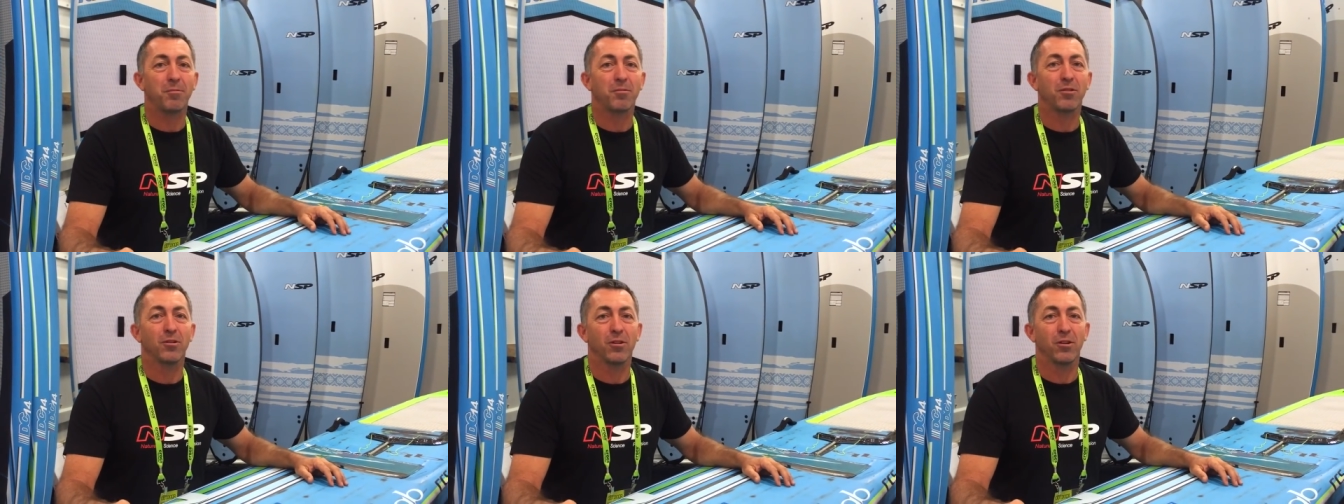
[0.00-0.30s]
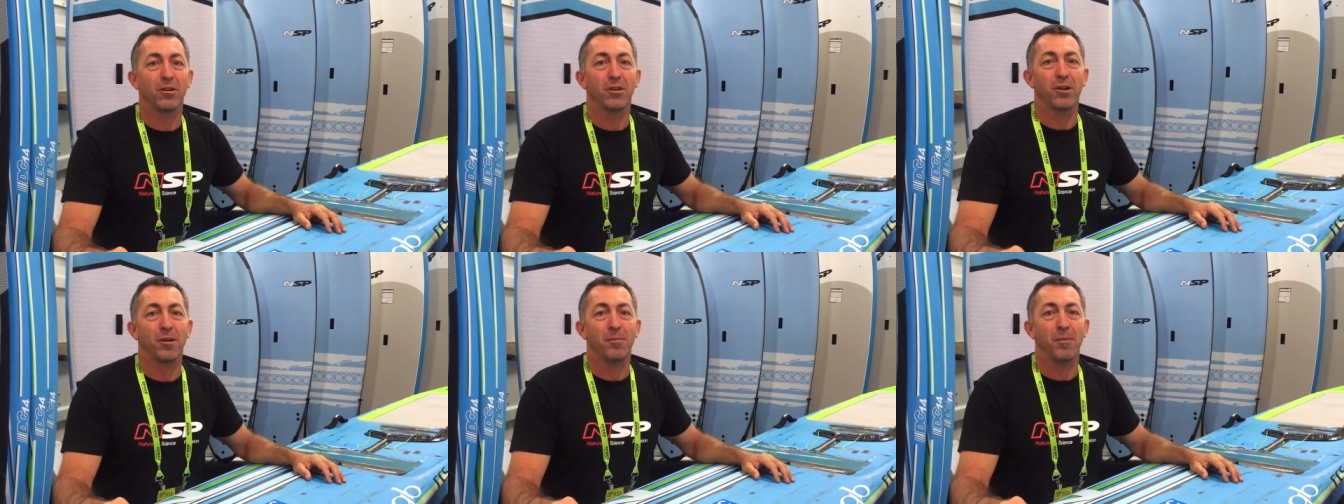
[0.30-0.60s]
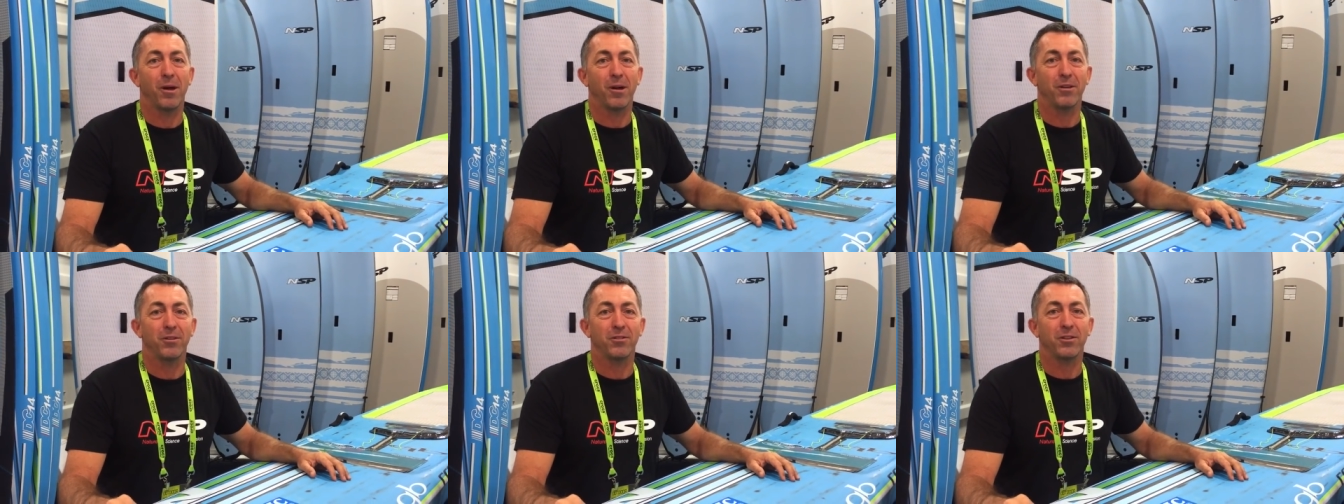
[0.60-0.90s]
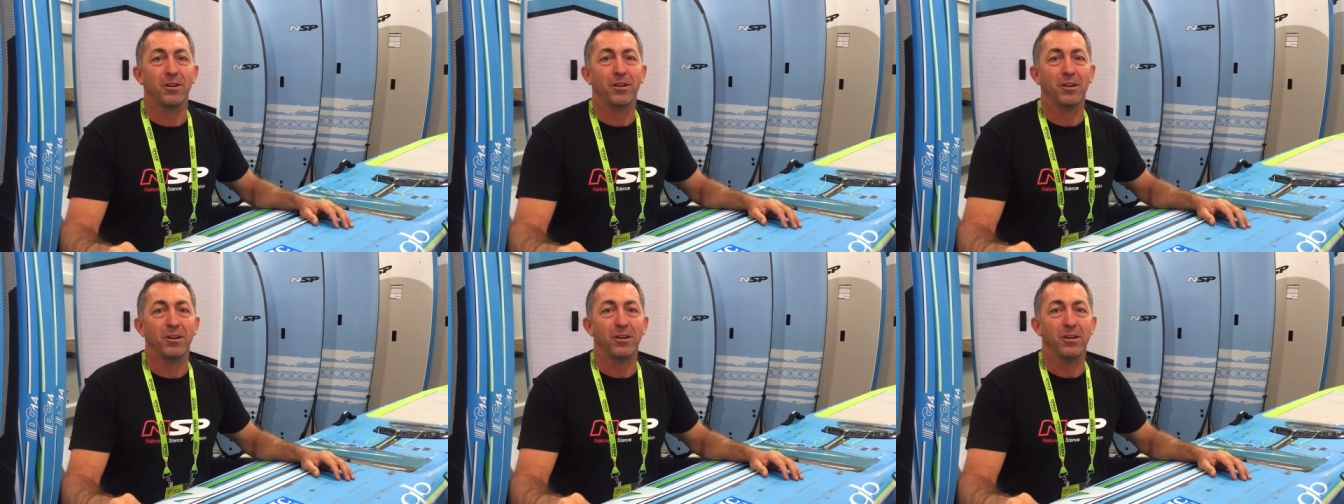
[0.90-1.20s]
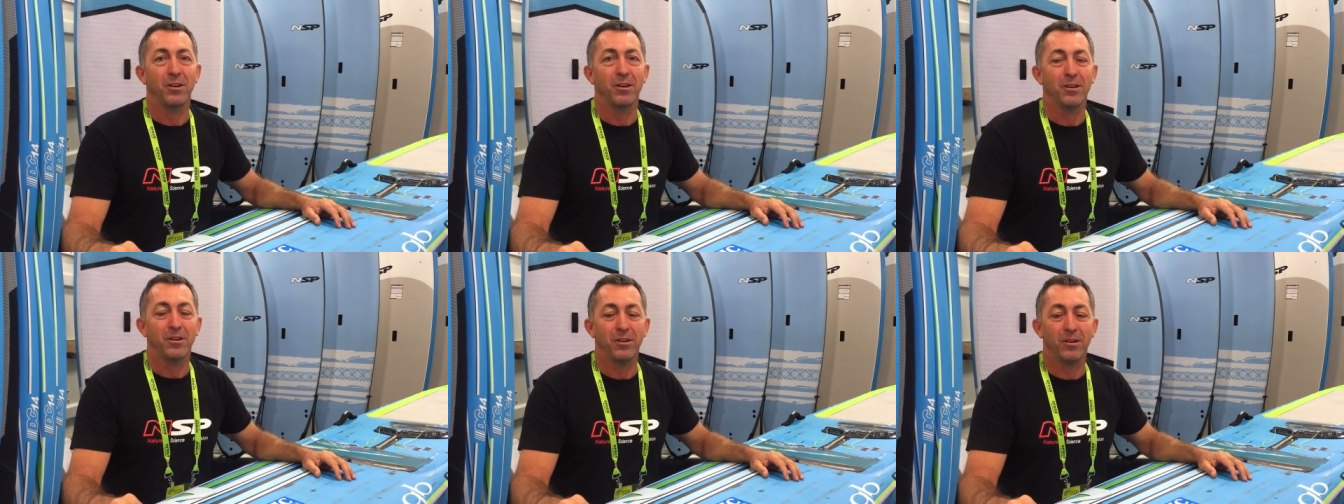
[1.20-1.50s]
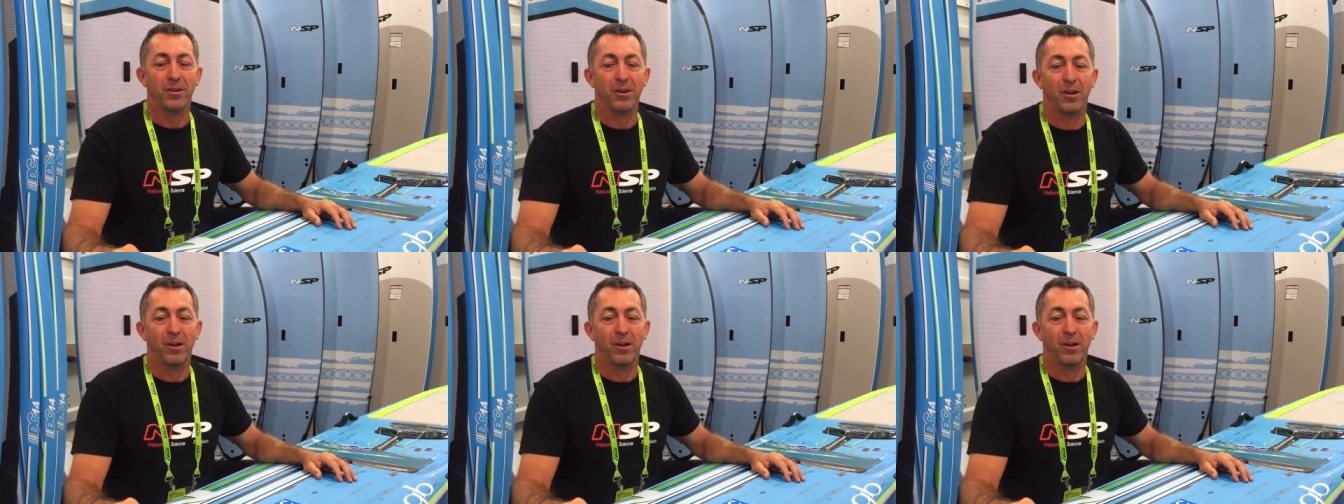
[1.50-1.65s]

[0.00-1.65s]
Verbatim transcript: Absolutely. Yeah.